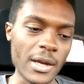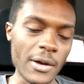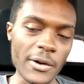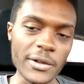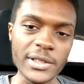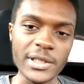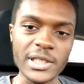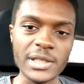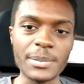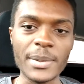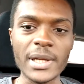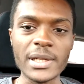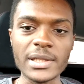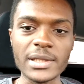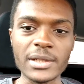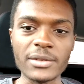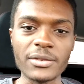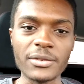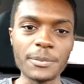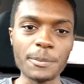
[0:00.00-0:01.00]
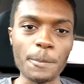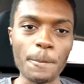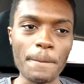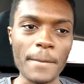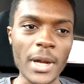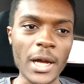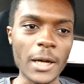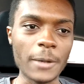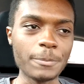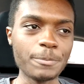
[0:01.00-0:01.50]
it was expensive,
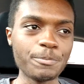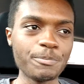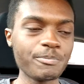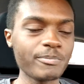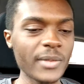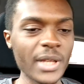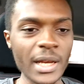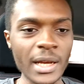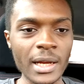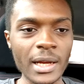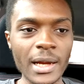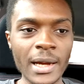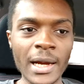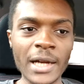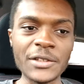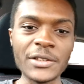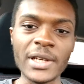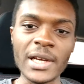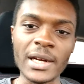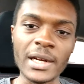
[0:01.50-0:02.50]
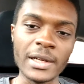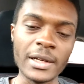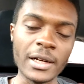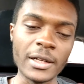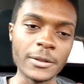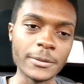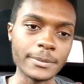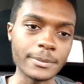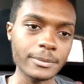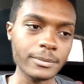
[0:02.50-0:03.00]
but yeah, I had to get it
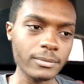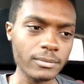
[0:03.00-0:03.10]
done.